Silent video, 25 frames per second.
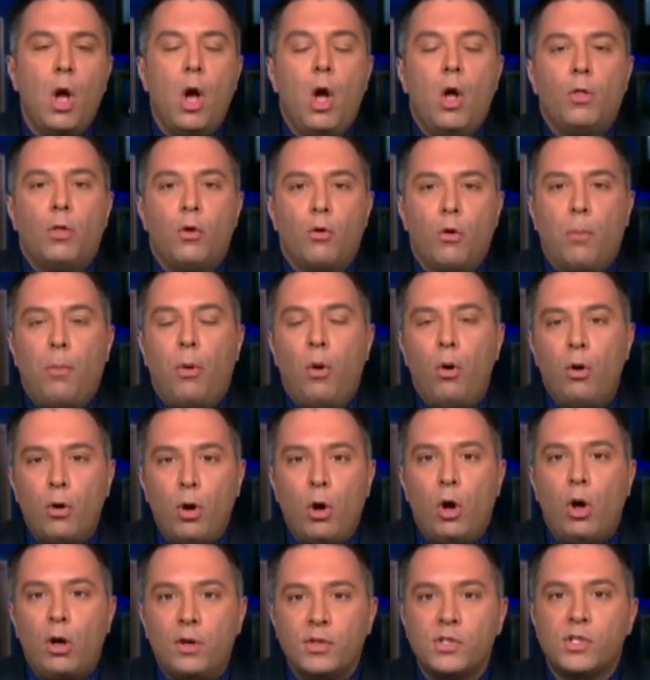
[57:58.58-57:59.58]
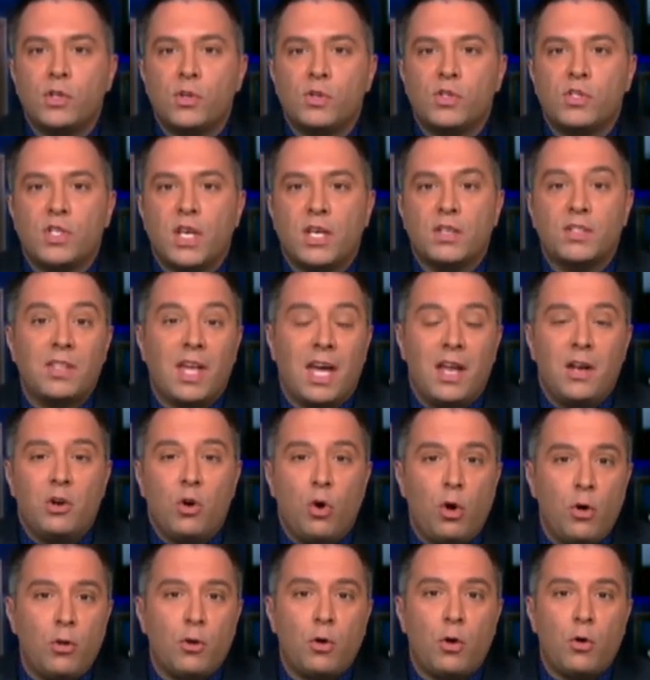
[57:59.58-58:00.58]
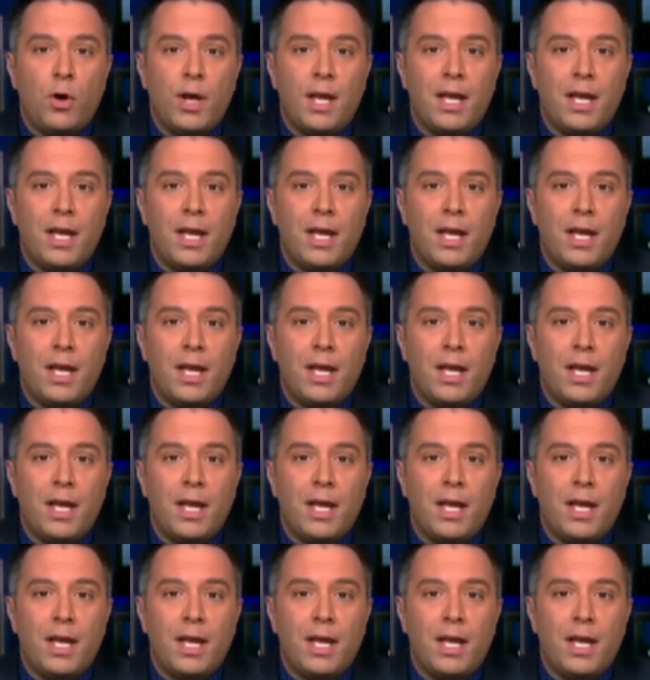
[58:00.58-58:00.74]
The report also says that North Korea